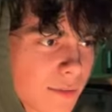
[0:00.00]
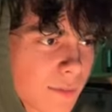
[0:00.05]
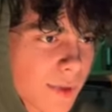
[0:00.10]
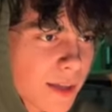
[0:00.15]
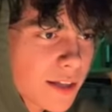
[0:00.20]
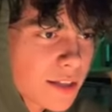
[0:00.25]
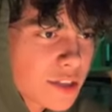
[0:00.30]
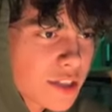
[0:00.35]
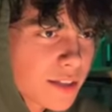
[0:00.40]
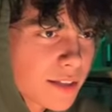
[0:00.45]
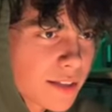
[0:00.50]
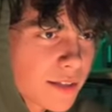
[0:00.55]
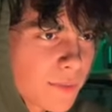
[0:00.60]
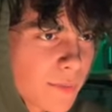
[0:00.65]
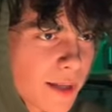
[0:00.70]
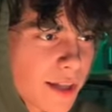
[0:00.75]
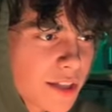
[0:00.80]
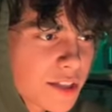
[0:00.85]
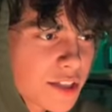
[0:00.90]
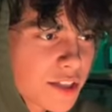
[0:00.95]
We all
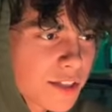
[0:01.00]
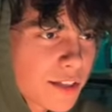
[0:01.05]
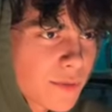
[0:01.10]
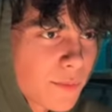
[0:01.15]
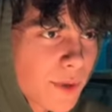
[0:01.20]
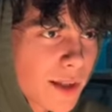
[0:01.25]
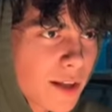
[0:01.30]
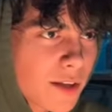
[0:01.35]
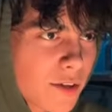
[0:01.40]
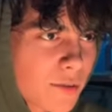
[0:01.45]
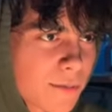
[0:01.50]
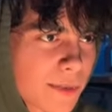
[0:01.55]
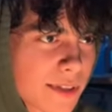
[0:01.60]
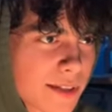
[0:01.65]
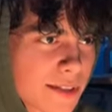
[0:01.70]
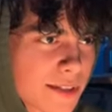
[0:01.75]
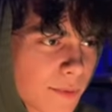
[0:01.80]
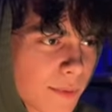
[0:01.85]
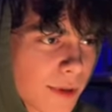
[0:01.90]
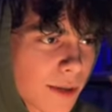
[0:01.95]
chillin'. We all
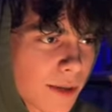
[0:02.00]
homies.